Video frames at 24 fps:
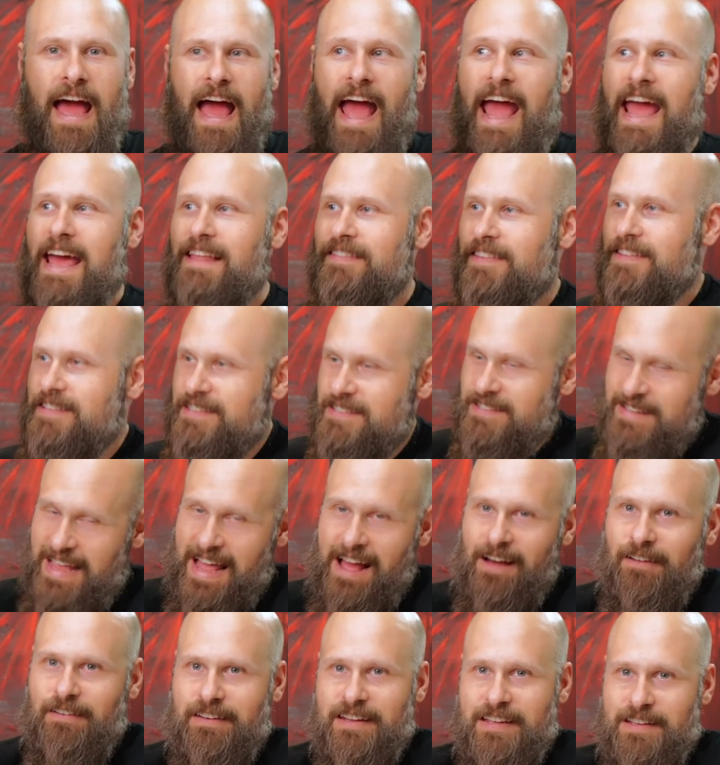And the
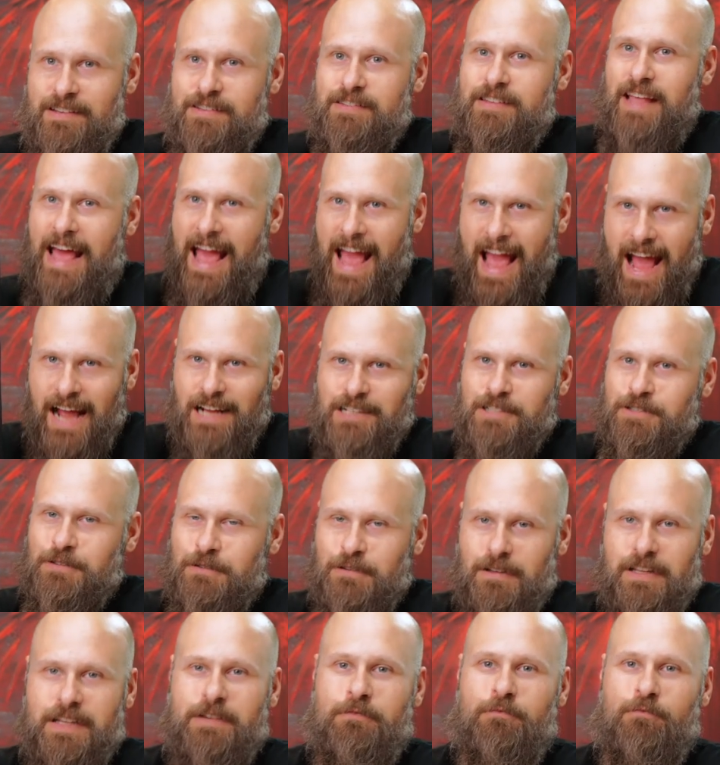sound is
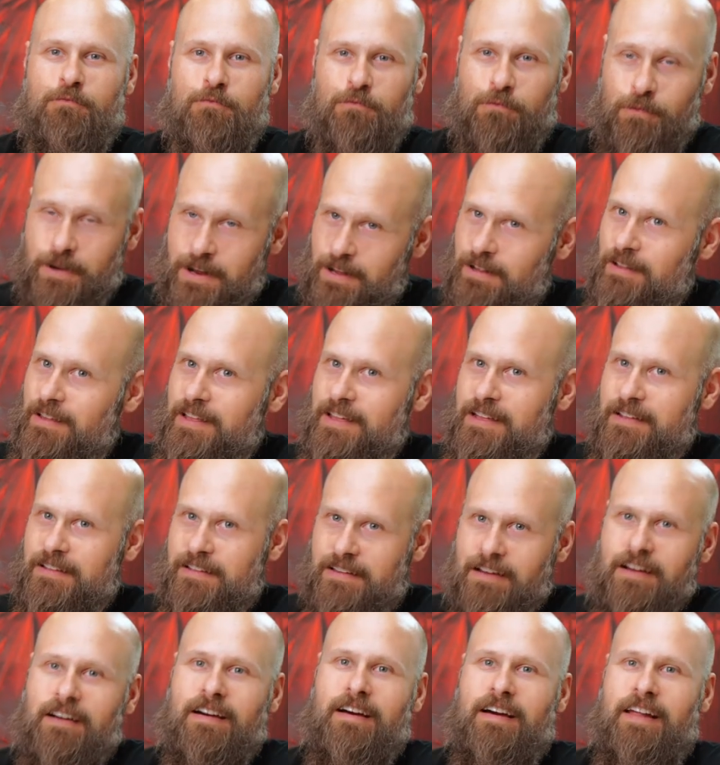actually really
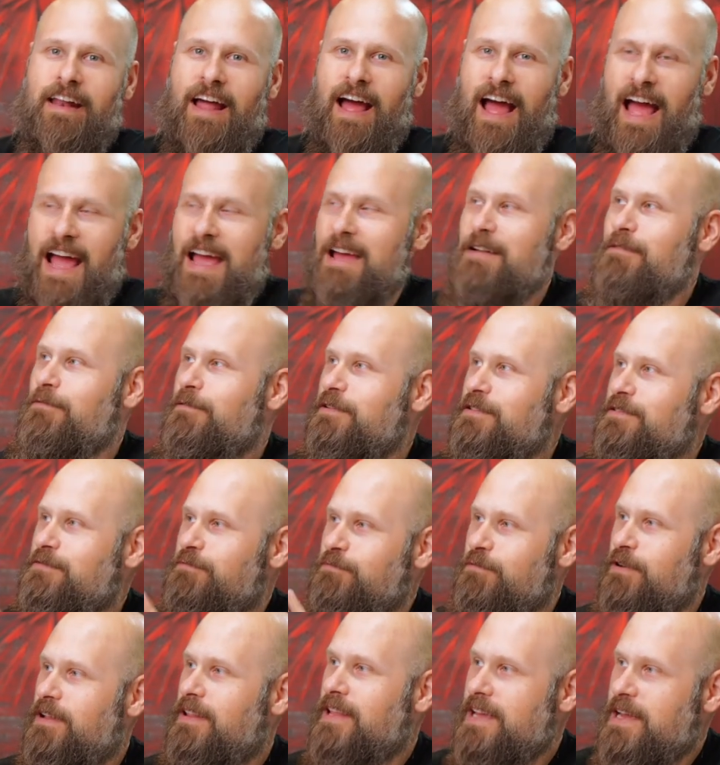good. I was
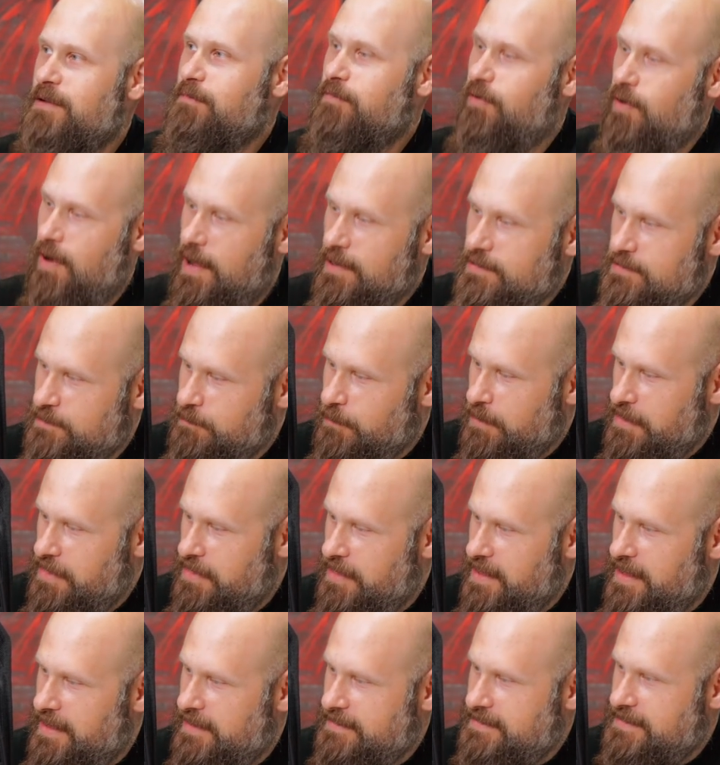really impressed with
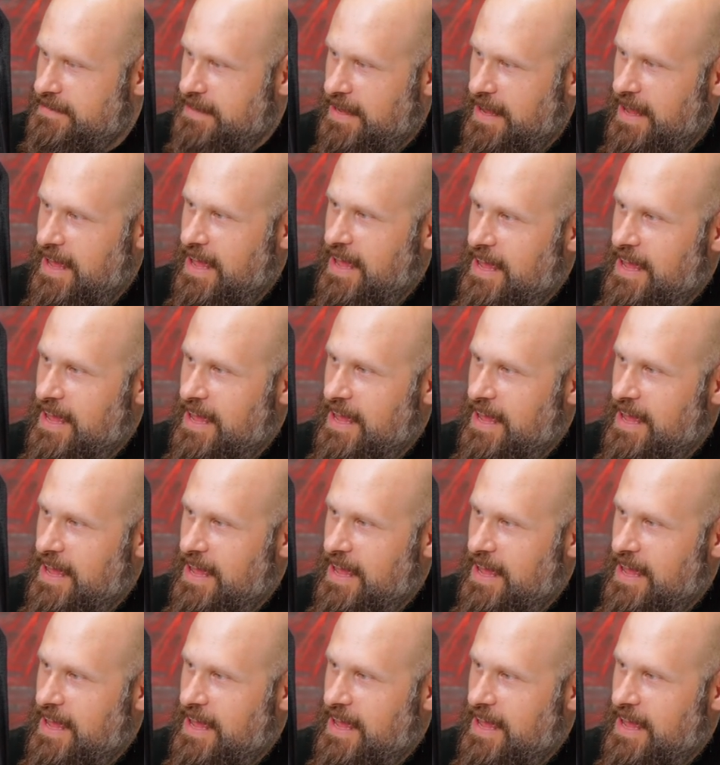this.